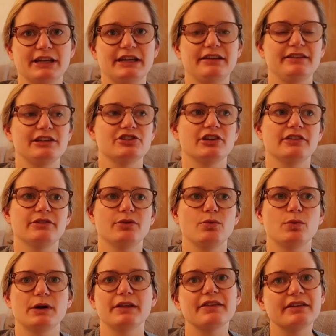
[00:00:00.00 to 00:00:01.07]
anesthesia is
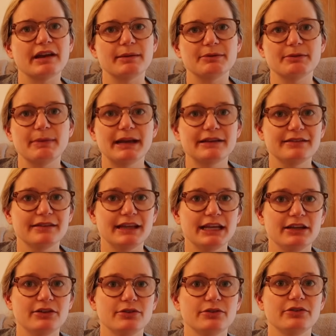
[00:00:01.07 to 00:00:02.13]
one of the types of medicine they
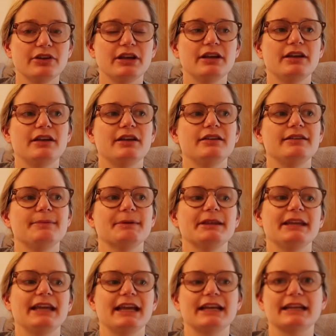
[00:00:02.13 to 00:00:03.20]
use
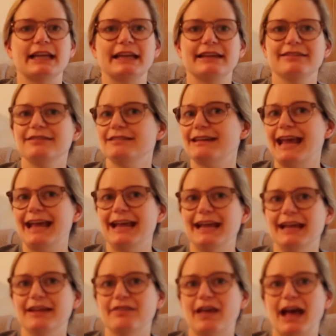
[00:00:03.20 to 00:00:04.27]
typically can like
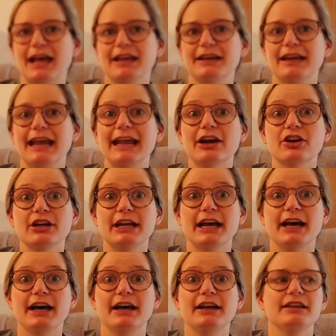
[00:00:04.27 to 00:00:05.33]
stay in that
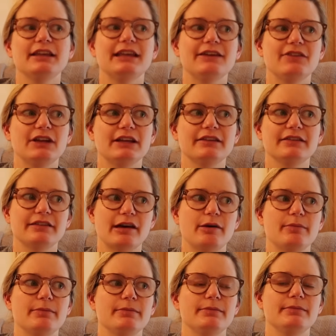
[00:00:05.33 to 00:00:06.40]
area, giving
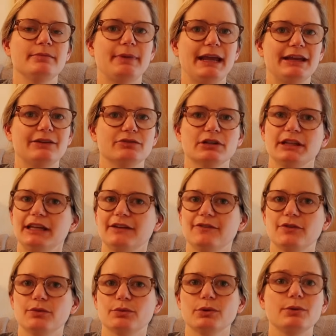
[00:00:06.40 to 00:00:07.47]
some pain
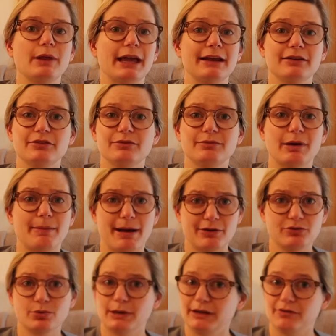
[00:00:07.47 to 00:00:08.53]
relief through like about
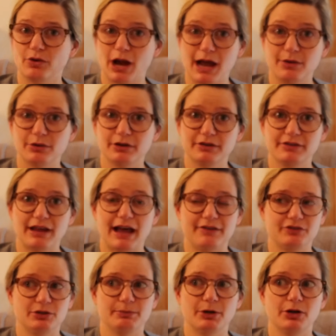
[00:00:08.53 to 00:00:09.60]
24 hours
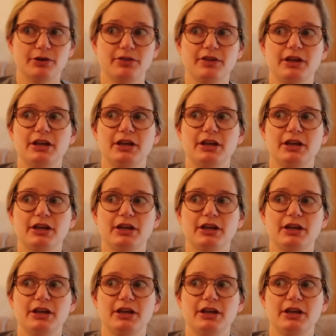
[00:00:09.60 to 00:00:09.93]
after birth.